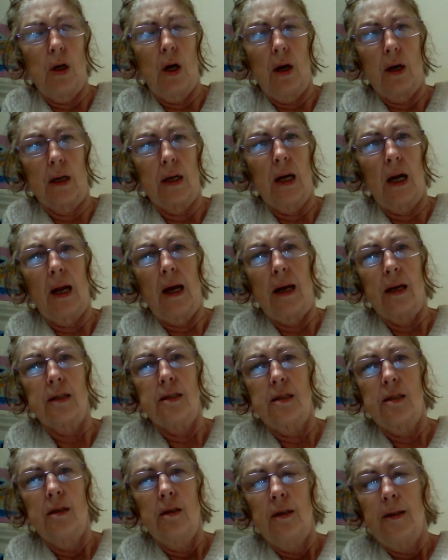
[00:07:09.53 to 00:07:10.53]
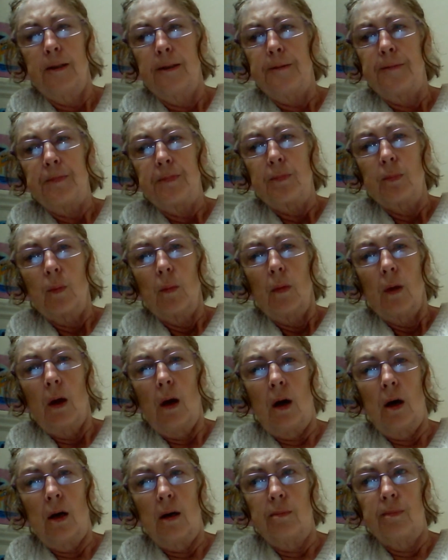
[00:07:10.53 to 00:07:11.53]
collect.
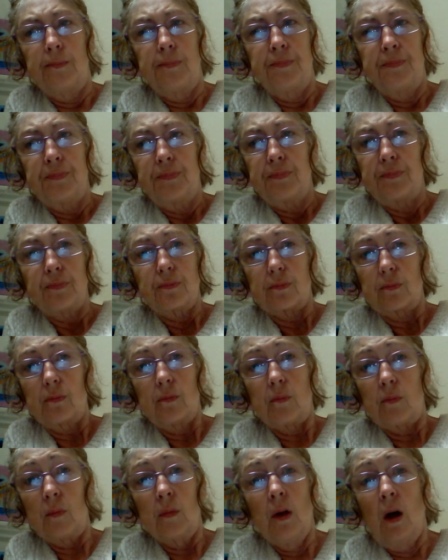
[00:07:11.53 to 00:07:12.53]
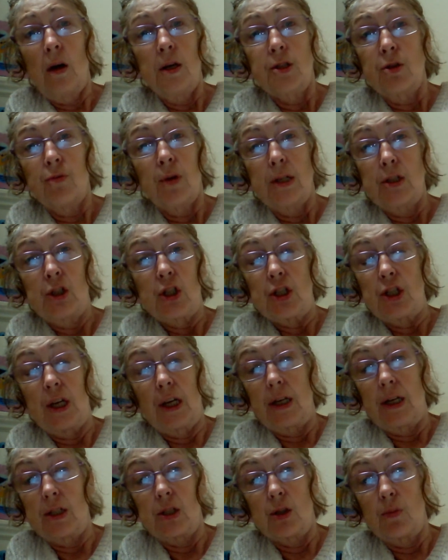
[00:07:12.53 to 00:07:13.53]
I'd arranged the
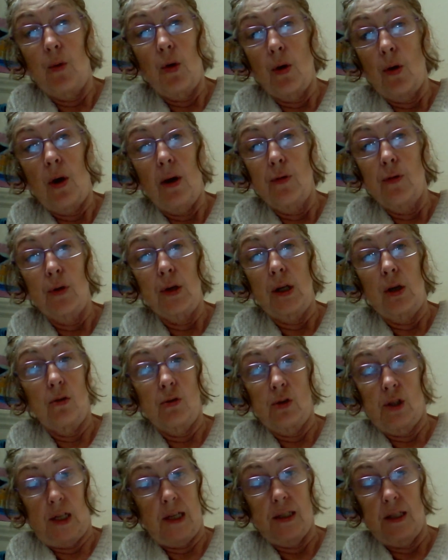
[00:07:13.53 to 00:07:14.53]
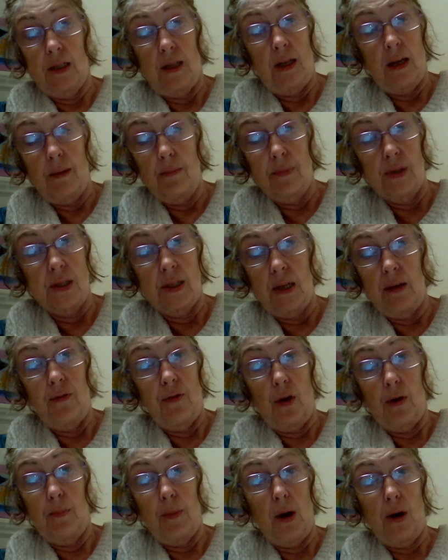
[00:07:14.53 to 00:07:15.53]
ticket tomorrow. I've already contacted the embassy
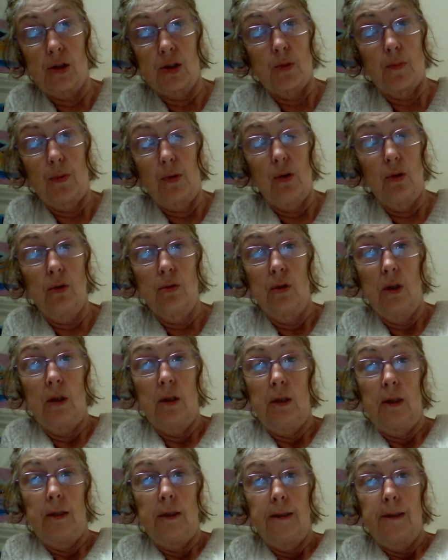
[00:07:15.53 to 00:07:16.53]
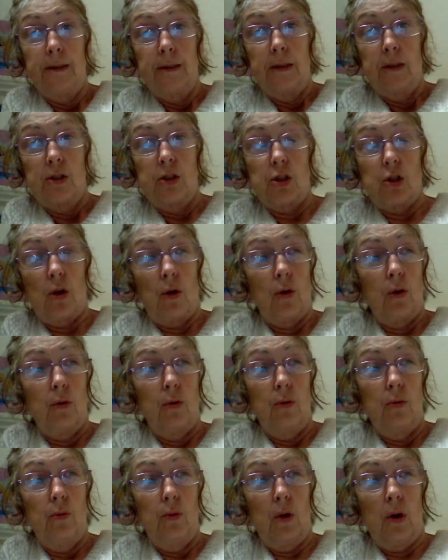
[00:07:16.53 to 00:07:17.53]
for her passport.
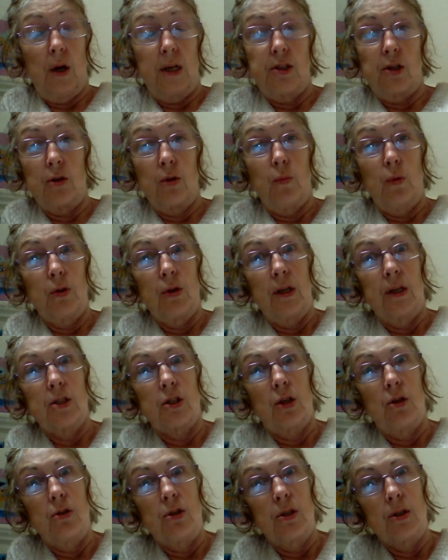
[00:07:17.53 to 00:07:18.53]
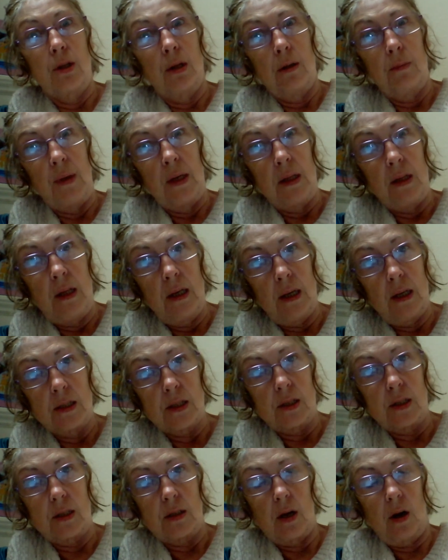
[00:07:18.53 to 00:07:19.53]
So I don't know what the excuse is going to be
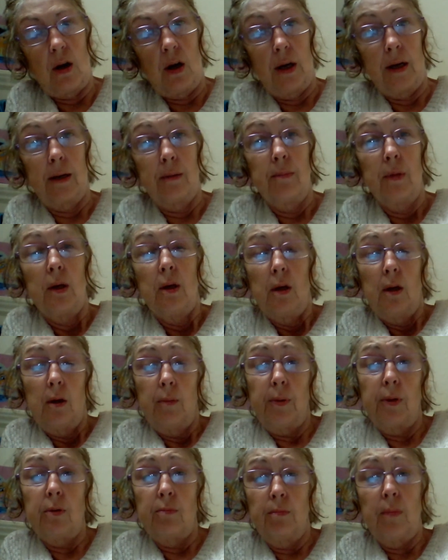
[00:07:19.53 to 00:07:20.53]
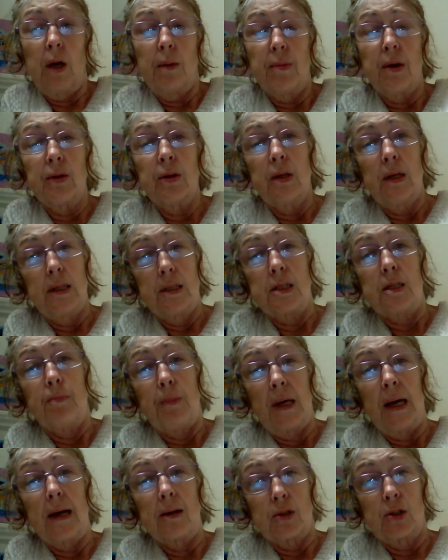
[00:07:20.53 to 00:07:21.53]
this time. But my mother needs to
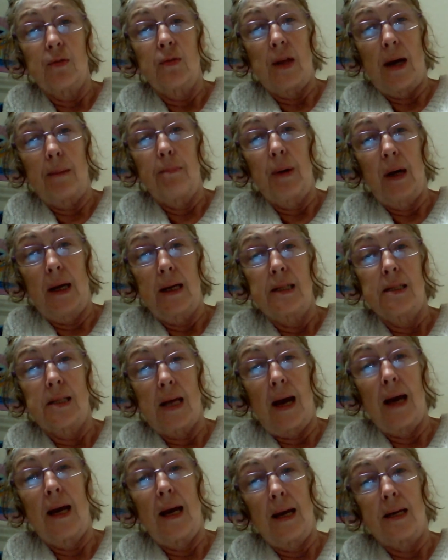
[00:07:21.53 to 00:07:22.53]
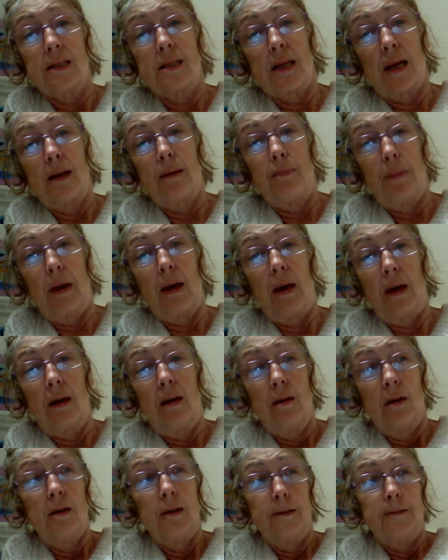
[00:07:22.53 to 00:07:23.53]
be out of that place ASAP.
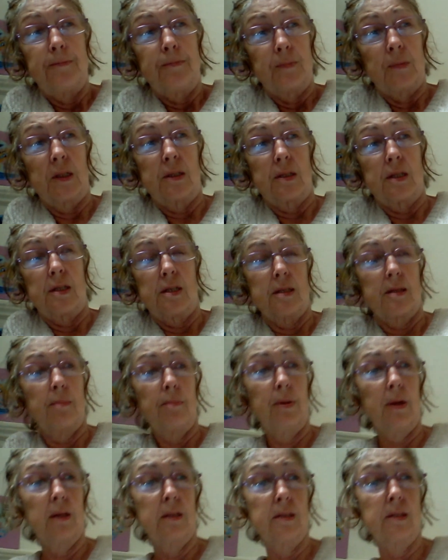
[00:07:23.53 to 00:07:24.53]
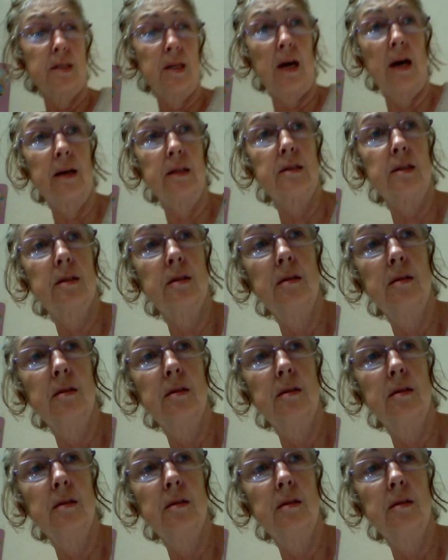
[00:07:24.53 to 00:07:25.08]
It's as simple as that.